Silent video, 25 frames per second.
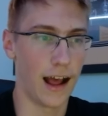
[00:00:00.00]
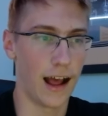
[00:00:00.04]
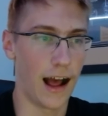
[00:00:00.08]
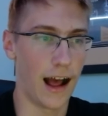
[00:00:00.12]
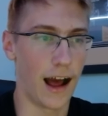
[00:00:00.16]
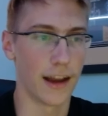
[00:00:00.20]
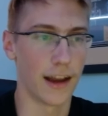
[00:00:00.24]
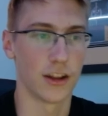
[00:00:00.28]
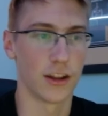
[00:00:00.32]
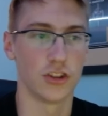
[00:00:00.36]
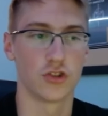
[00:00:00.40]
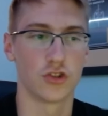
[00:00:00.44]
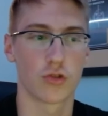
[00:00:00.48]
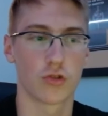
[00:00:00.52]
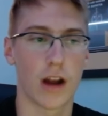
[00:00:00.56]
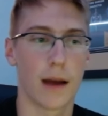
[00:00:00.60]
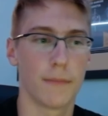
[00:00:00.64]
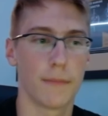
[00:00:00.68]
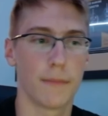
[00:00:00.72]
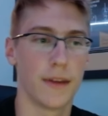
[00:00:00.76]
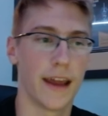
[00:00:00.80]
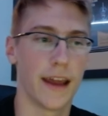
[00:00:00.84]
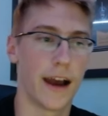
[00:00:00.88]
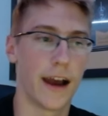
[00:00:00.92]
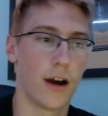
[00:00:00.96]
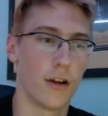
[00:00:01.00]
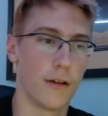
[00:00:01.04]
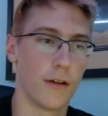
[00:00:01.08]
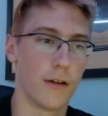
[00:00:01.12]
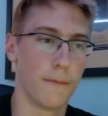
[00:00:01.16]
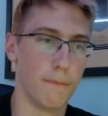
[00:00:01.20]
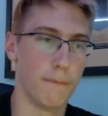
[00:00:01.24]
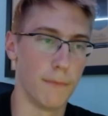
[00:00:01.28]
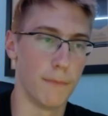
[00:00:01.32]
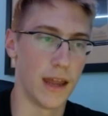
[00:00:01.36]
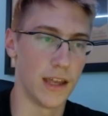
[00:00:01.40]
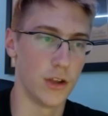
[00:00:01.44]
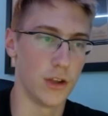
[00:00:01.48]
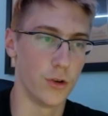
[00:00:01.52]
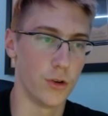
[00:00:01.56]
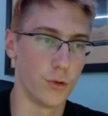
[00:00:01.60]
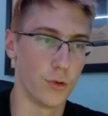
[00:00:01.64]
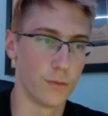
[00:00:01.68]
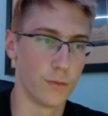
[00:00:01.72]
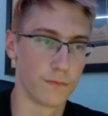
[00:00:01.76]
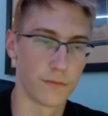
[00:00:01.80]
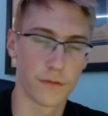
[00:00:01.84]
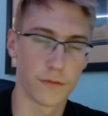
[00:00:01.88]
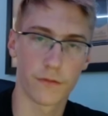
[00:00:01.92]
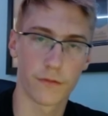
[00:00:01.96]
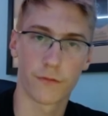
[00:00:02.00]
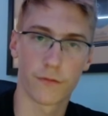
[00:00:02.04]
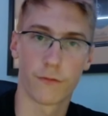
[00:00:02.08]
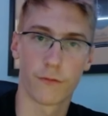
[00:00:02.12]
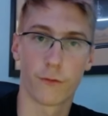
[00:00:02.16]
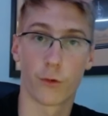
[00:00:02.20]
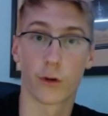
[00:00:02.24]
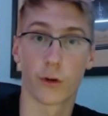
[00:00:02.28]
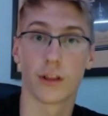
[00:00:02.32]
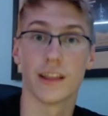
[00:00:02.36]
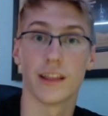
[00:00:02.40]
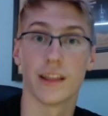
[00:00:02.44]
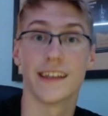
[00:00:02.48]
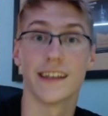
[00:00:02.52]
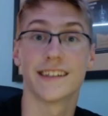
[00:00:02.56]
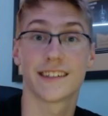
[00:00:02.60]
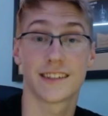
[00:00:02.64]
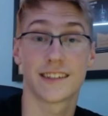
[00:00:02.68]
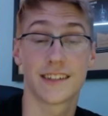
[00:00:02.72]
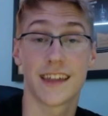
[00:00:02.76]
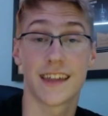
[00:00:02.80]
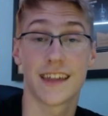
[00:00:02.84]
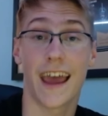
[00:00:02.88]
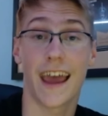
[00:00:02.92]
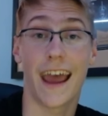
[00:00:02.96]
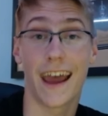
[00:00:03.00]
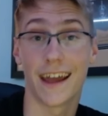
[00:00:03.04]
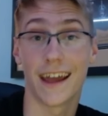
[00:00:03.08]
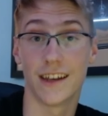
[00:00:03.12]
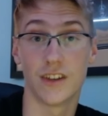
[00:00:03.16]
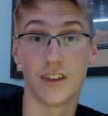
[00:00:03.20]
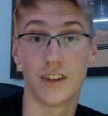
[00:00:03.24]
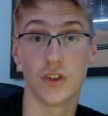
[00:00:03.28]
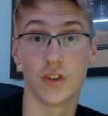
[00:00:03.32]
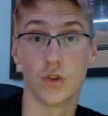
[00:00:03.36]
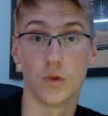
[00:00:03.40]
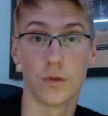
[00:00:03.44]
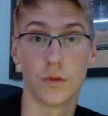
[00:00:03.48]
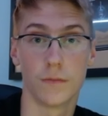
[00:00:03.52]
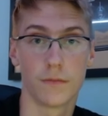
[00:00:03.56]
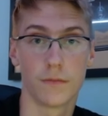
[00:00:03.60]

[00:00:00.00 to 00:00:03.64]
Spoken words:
on a drop-down menu for lists to add to.